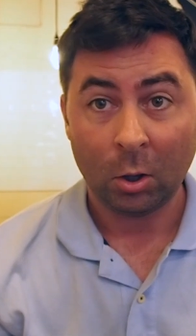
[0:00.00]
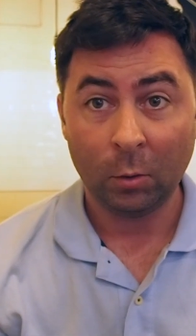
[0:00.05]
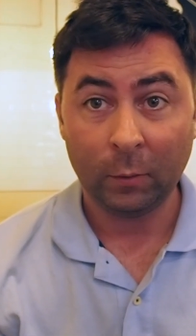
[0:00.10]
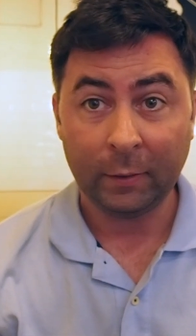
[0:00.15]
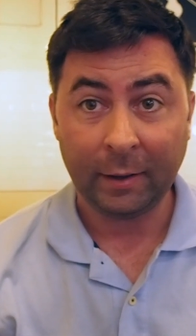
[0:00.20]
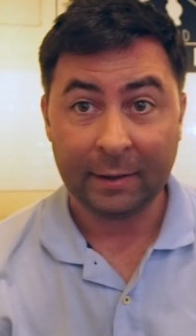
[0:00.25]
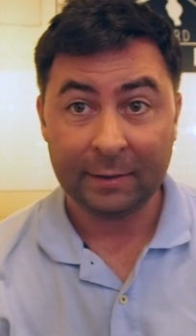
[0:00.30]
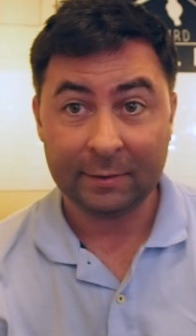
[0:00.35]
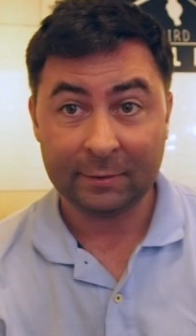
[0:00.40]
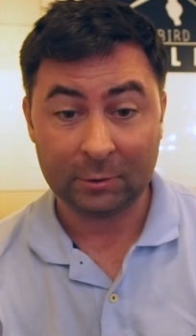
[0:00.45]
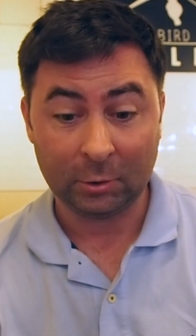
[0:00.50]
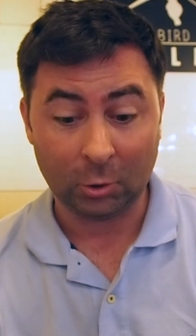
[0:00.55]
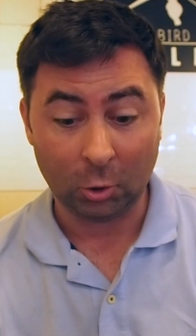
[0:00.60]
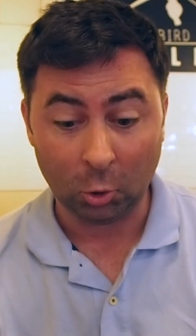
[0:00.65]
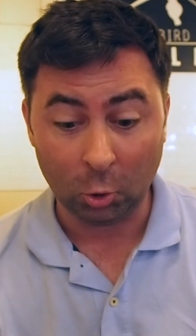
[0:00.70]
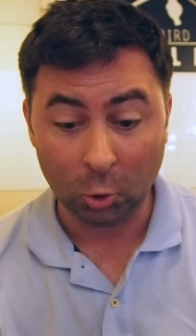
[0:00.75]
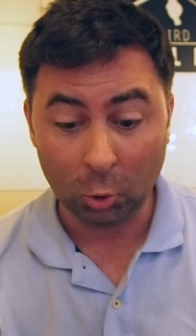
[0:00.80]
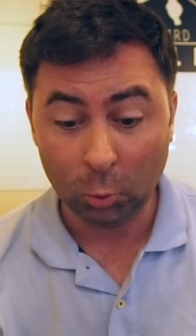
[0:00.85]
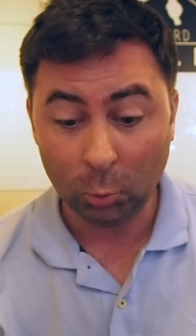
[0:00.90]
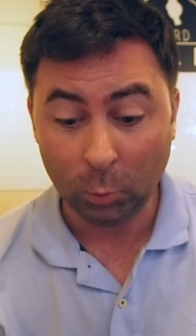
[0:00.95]
Okay,
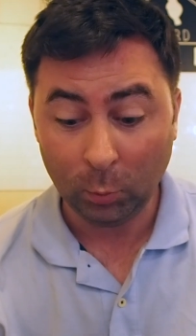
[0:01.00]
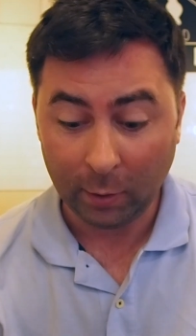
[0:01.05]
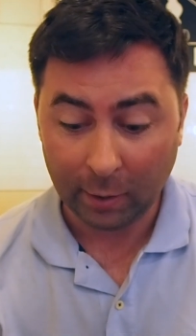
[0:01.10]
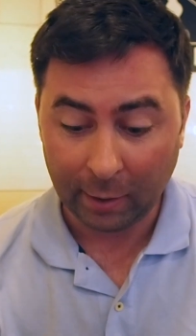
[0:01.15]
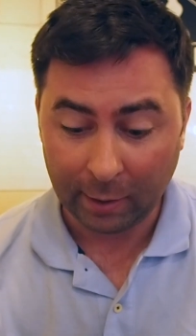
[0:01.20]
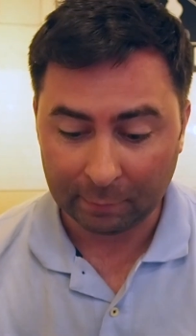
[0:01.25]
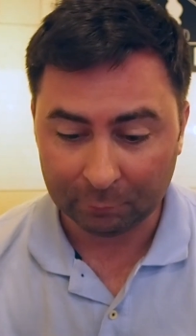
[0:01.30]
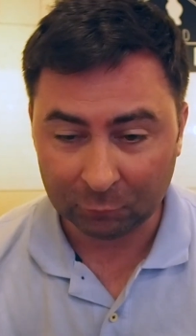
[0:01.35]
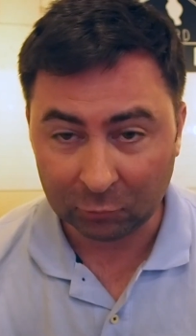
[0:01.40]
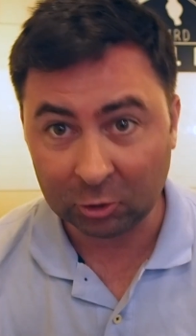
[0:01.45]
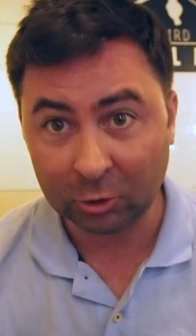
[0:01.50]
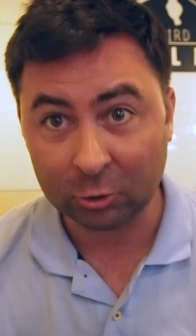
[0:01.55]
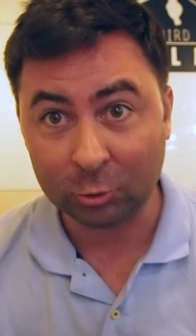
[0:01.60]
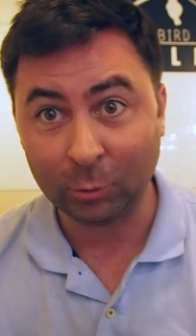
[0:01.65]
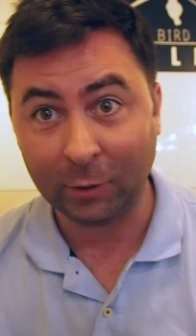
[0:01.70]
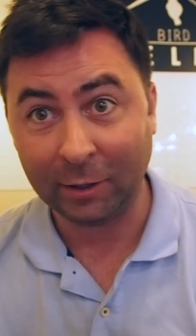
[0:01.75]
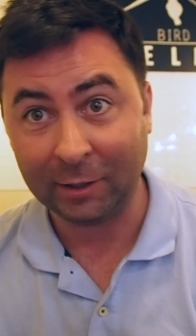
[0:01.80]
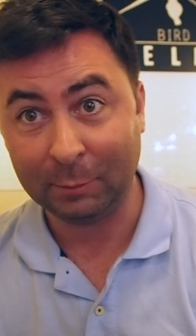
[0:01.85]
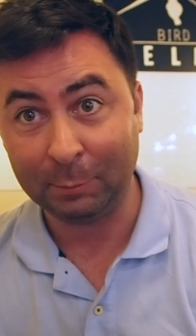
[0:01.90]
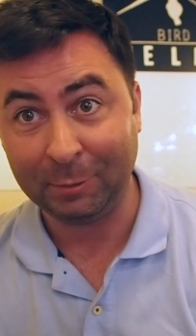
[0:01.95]
so I'm gonna
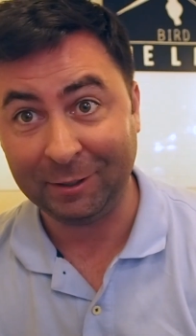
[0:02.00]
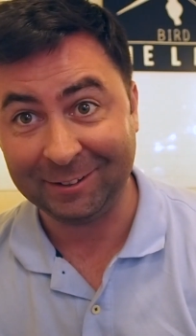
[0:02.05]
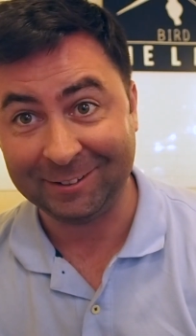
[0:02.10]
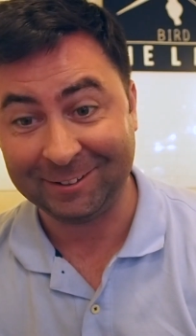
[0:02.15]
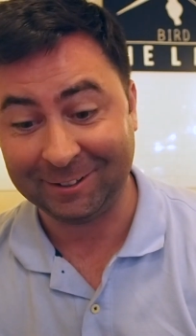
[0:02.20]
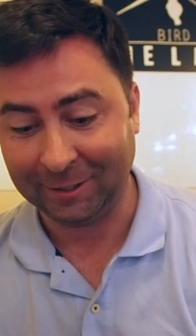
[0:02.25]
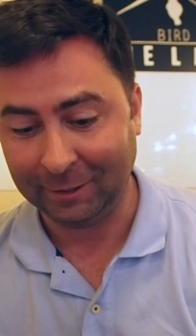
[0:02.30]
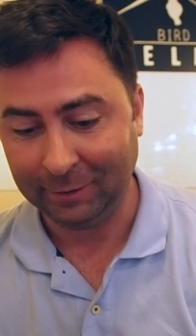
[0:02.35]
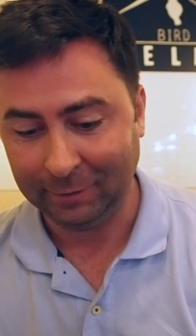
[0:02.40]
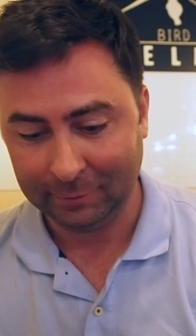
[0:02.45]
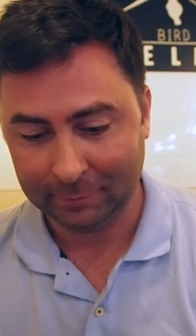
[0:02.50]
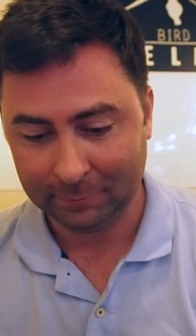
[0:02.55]
try the pizza.